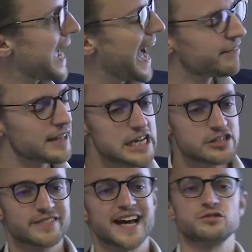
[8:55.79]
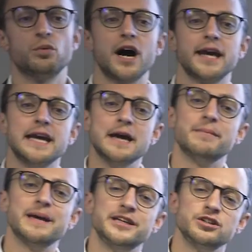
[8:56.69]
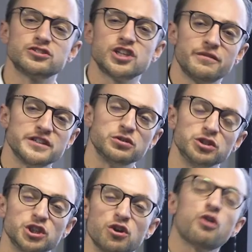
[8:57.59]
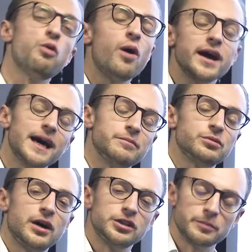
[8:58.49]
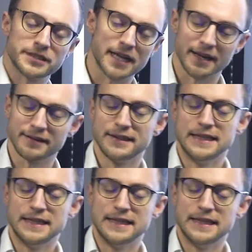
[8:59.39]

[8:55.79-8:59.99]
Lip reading: And so that's why maybe in your surface course you're not quite up to 100%